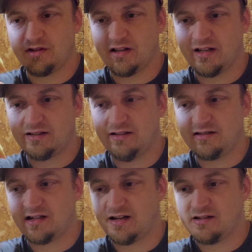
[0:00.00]
to like
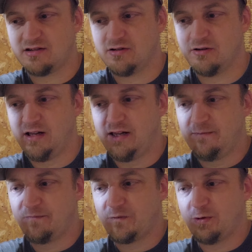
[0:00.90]
these guys. So
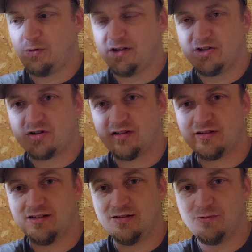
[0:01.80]
we really
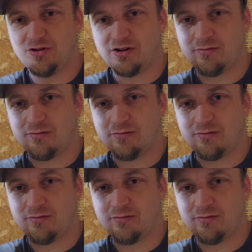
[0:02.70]
trust them with our